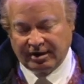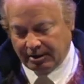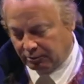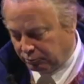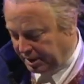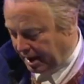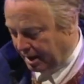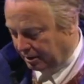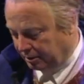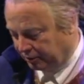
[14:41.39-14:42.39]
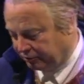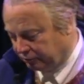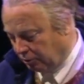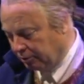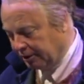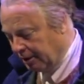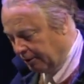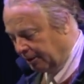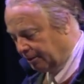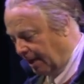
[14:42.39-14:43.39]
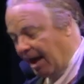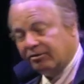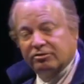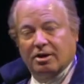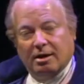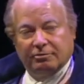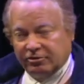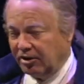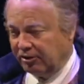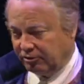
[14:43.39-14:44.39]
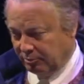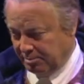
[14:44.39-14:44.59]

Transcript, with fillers: and we had an extraordinary last conversation.